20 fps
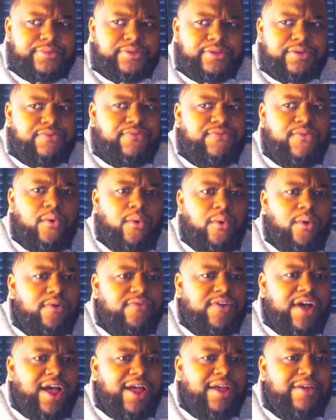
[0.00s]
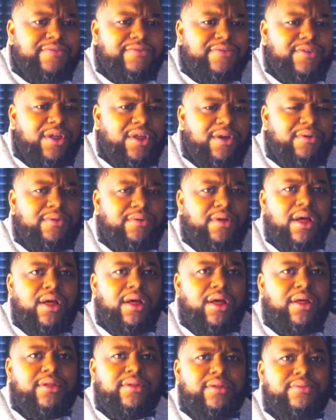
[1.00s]
4 or 5,
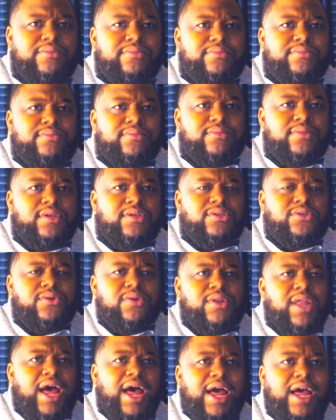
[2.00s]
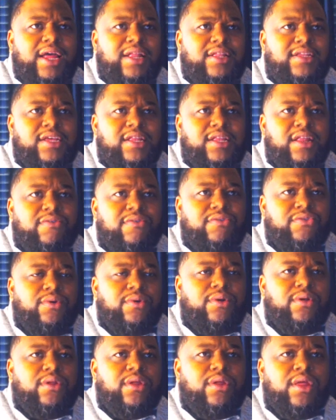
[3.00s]
so 9, 10, 11, 12.
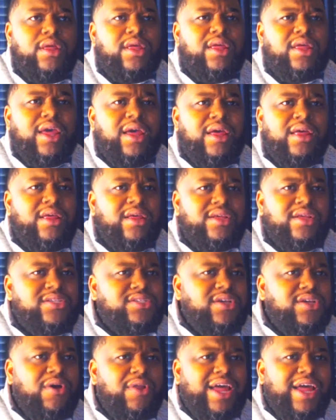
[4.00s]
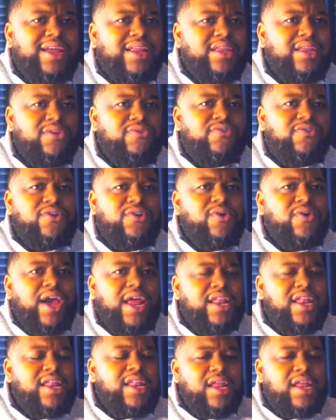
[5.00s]
Yeah. So like you still got
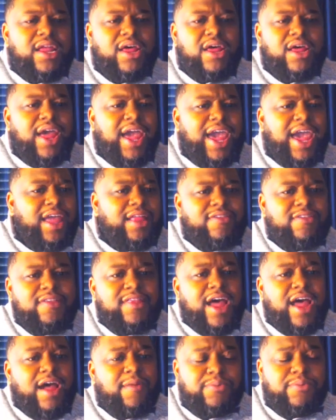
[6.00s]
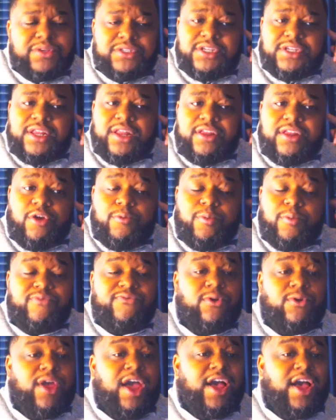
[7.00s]
another 8 to 9% that your
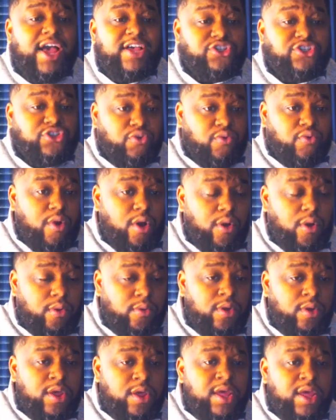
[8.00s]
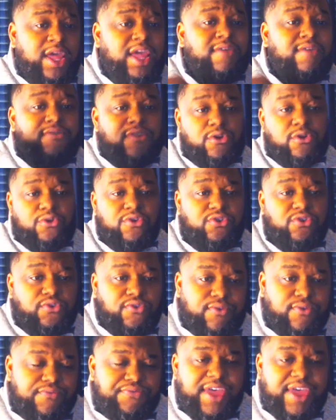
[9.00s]
portfolio has grown, even though
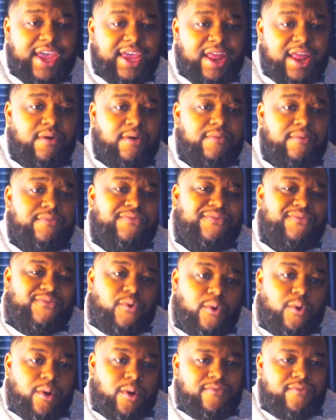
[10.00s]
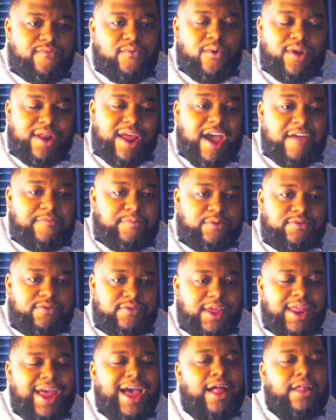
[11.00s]
you've taken out
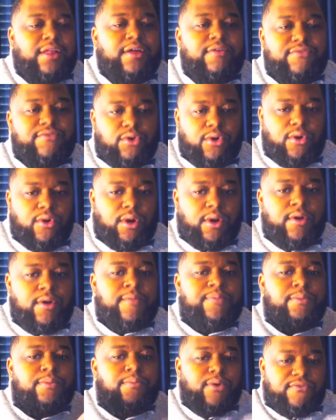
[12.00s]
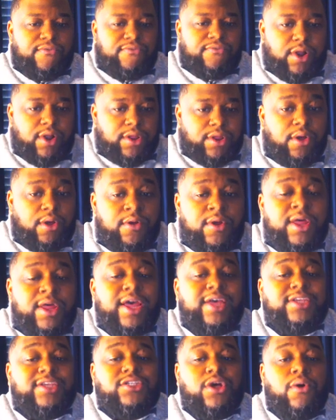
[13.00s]
4.5% out of your portfolio.
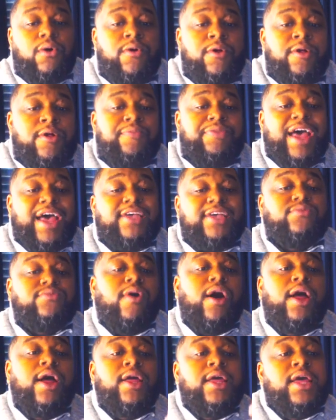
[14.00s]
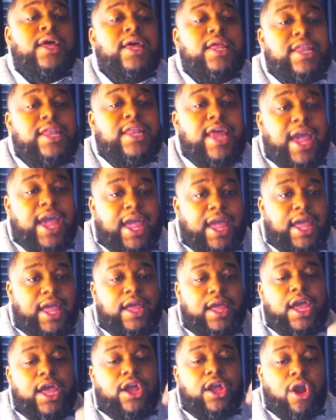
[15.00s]
And so that's why
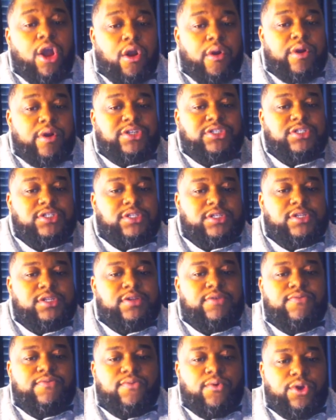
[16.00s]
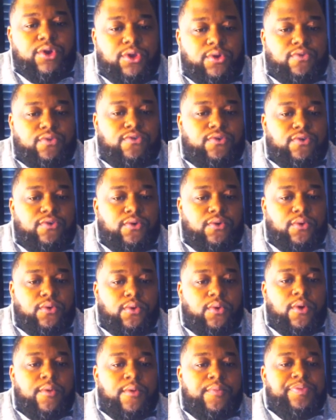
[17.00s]
they encourage for you
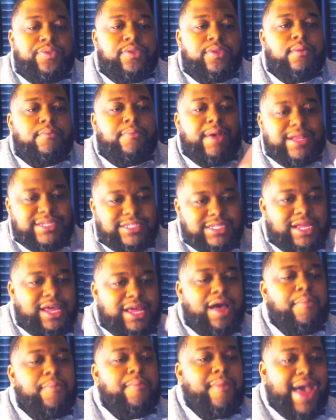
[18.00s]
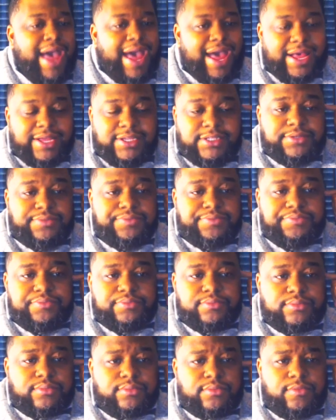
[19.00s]
to basically amass
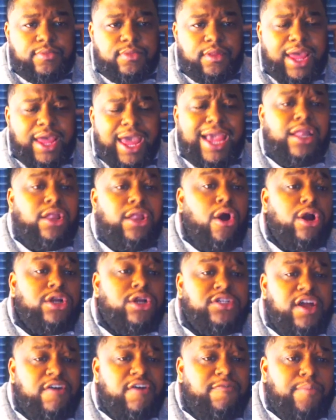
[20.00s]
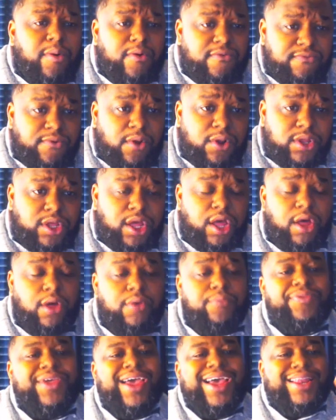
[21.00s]
a large enough portfolio,
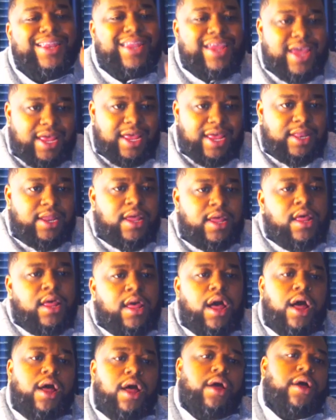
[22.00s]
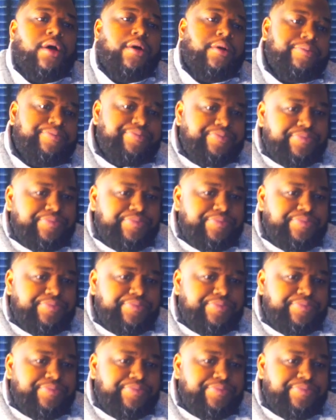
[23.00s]
and then to